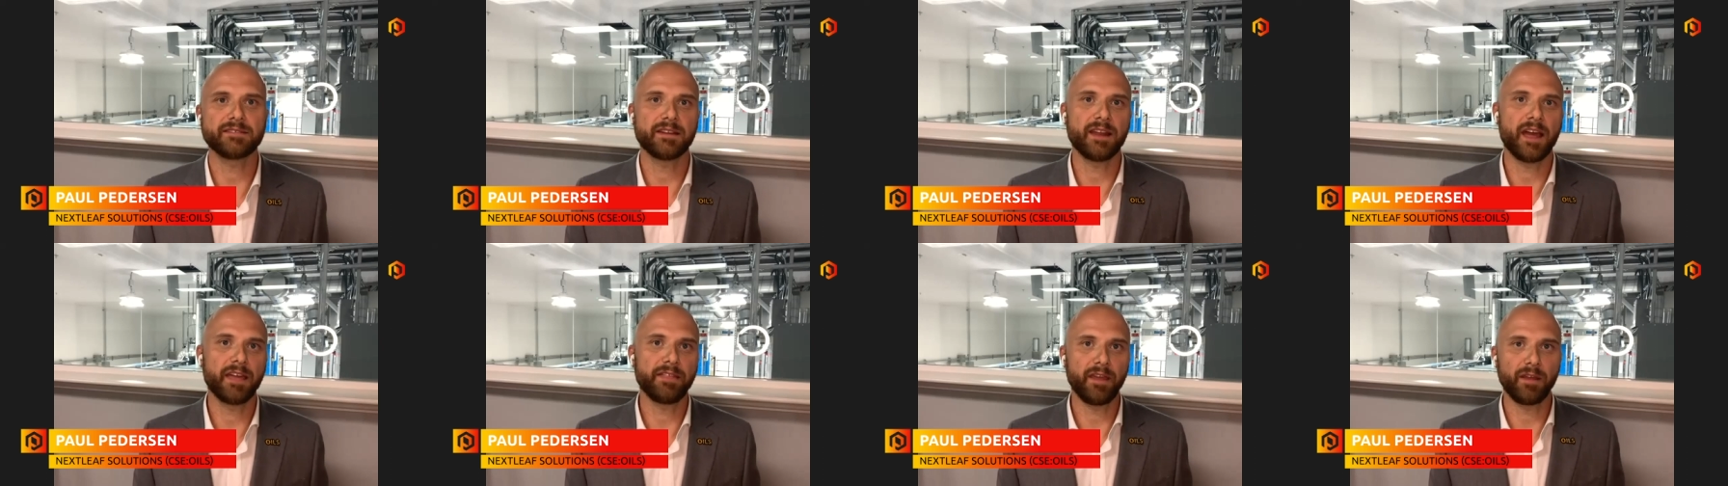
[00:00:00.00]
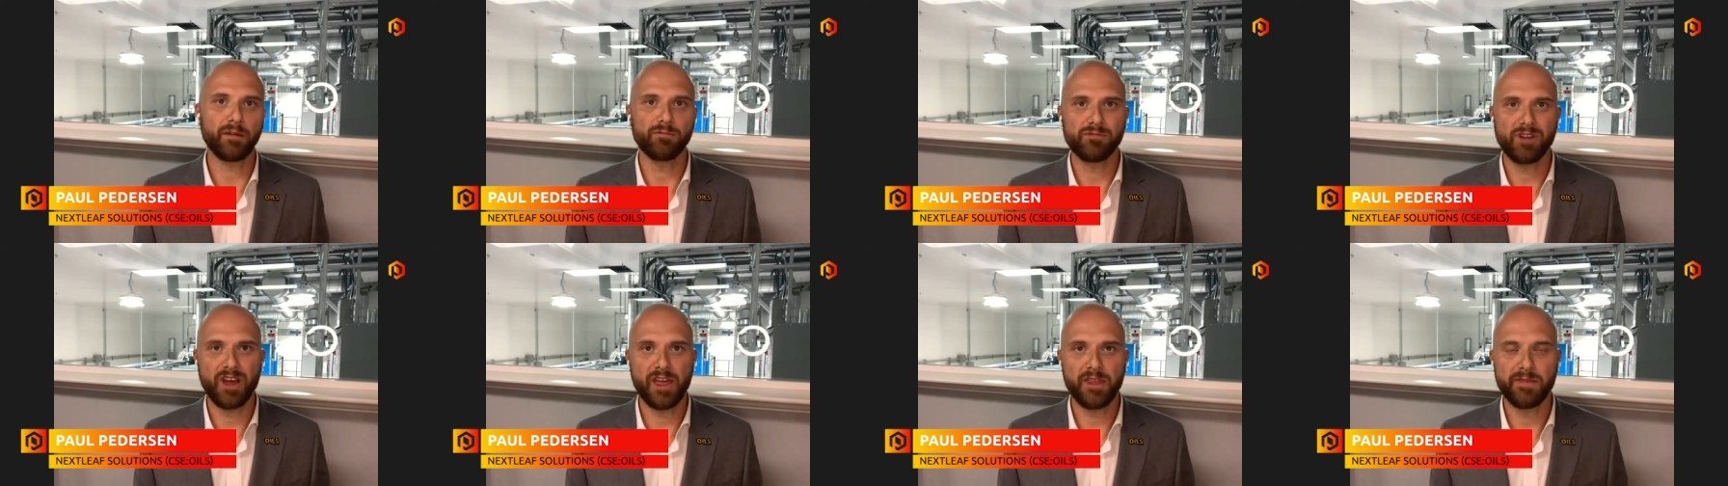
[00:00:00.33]
And I think
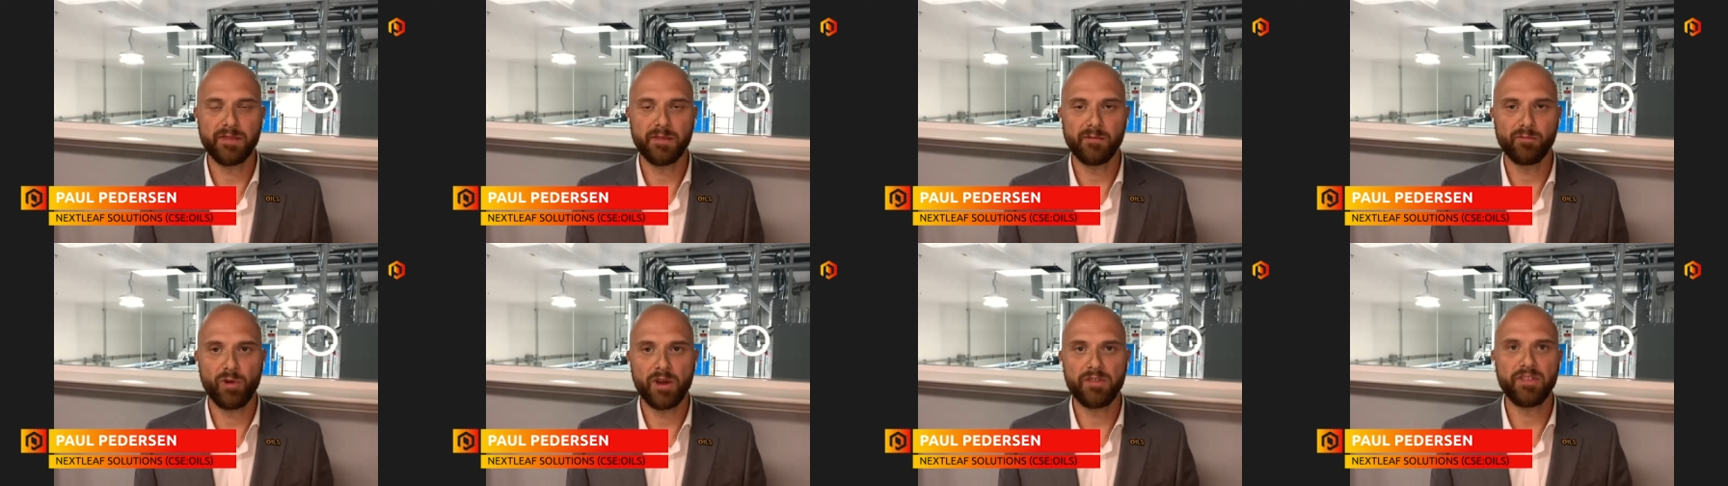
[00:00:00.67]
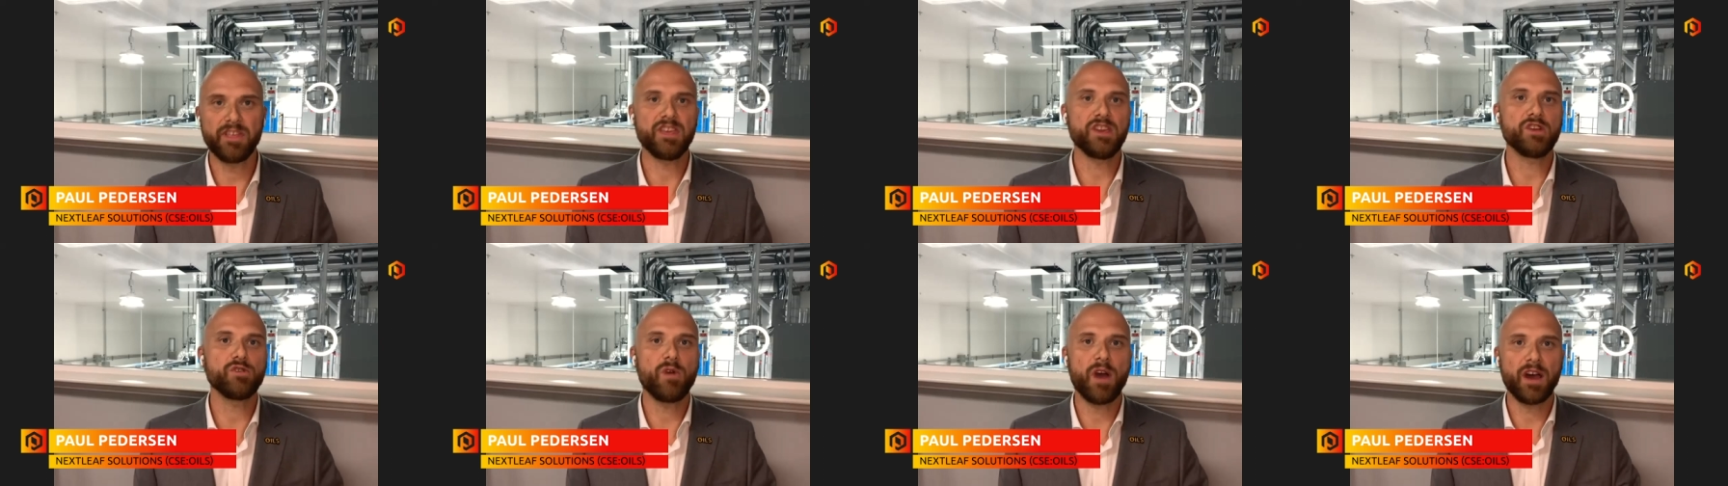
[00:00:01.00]
when when the
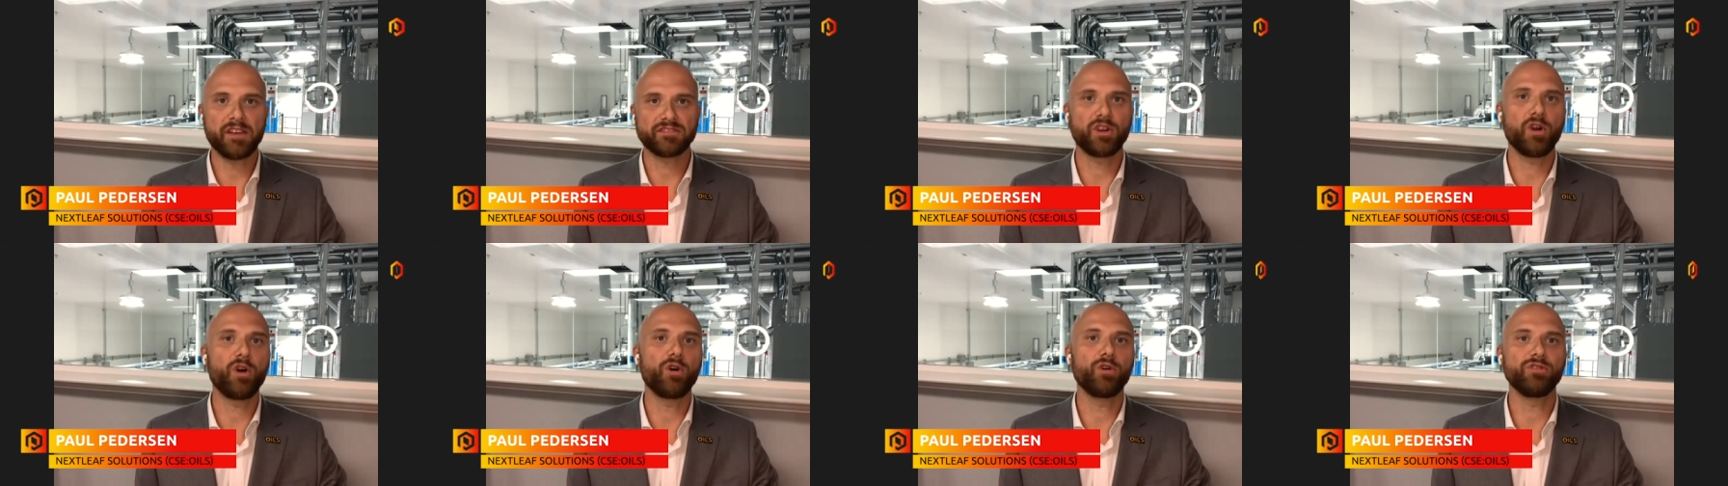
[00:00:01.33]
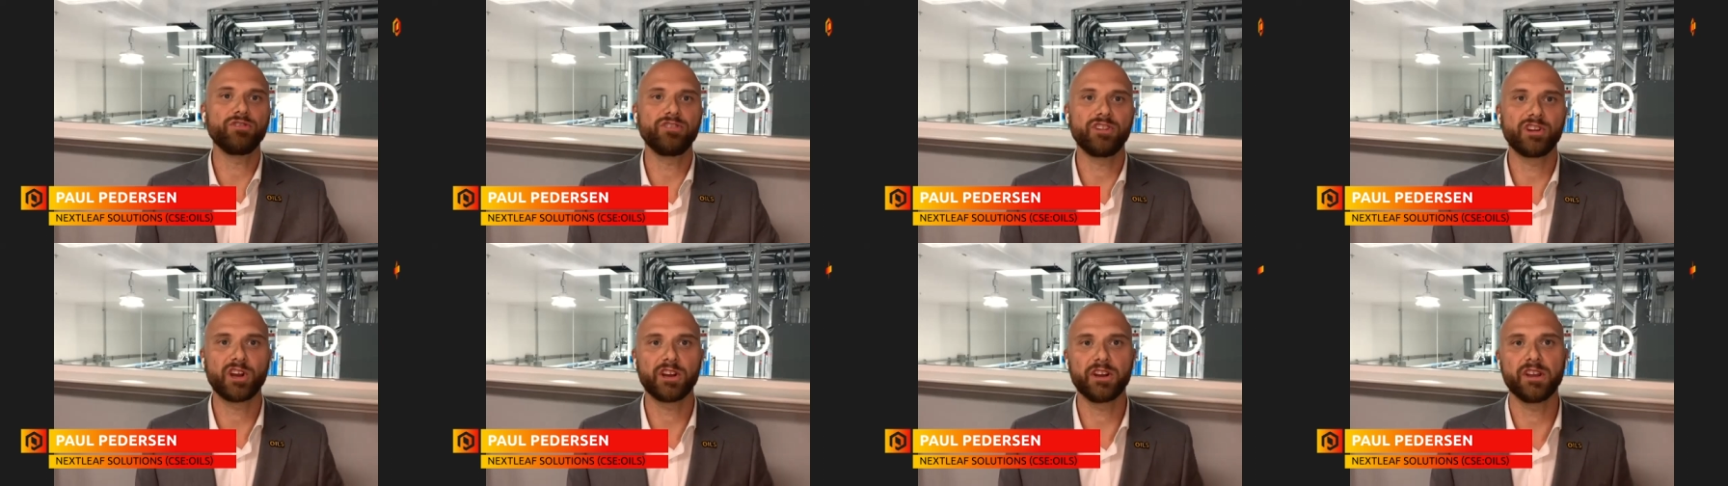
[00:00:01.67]
U.S.
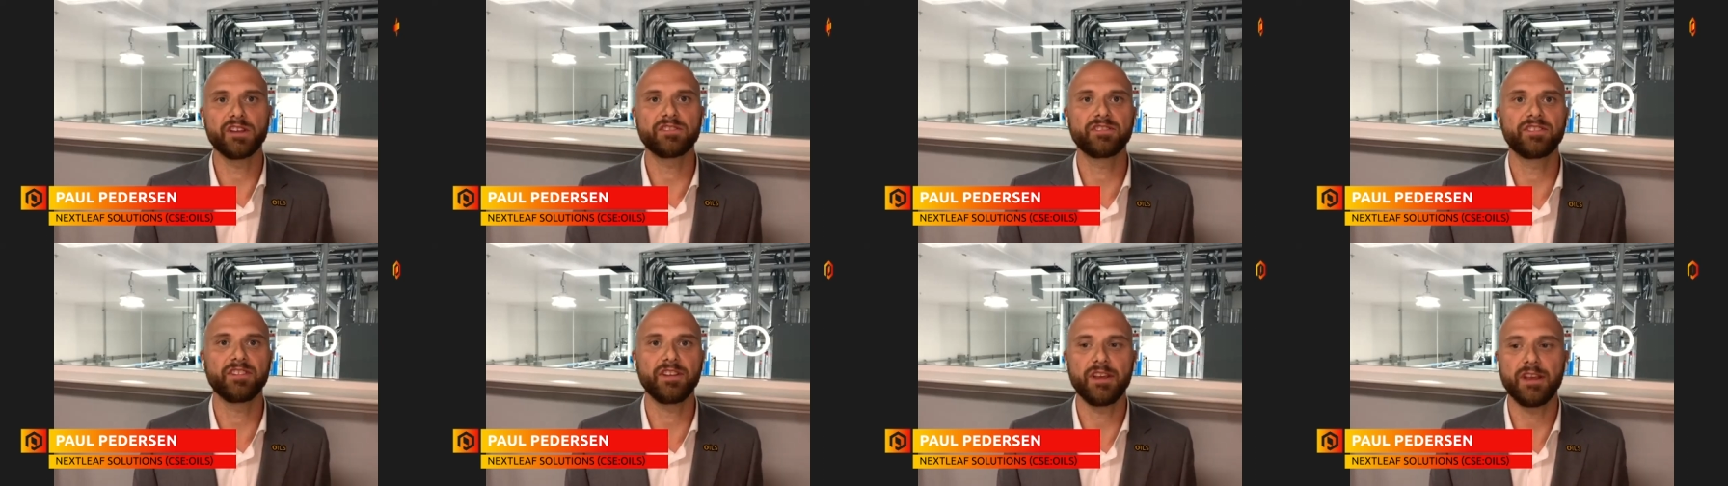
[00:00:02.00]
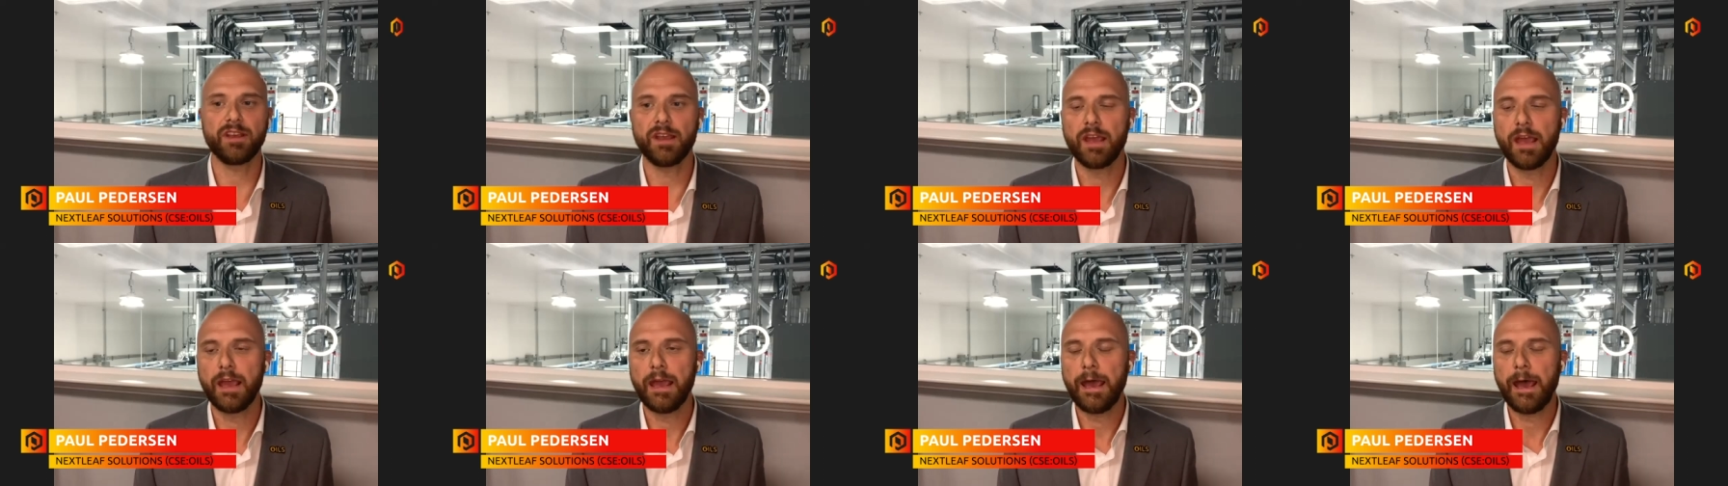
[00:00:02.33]
goes, you're going to see